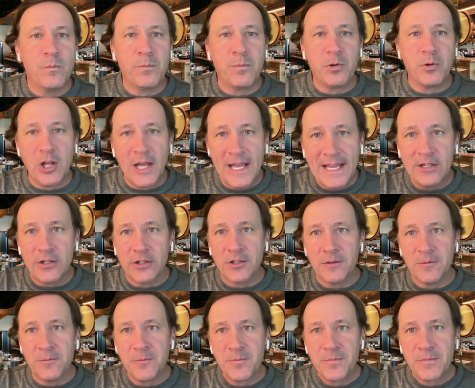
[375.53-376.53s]

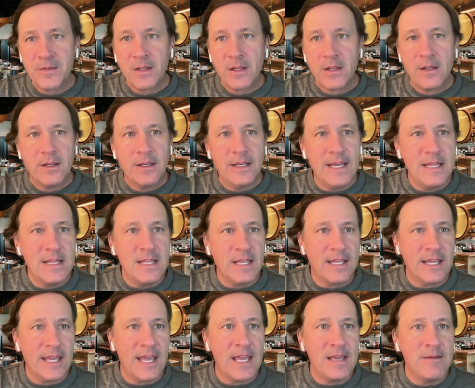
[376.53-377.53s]
player in the
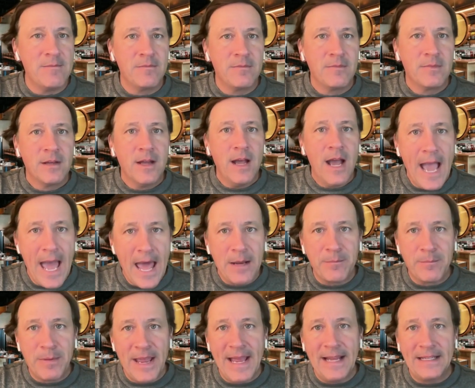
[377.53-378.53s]
game had a
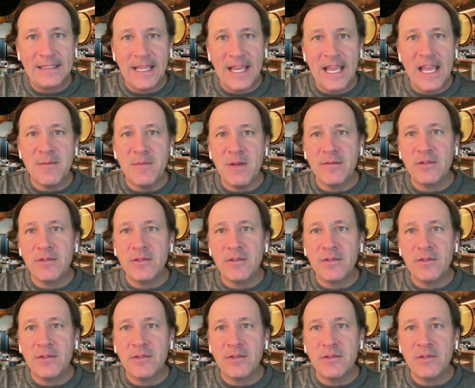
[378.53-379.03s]
bad game,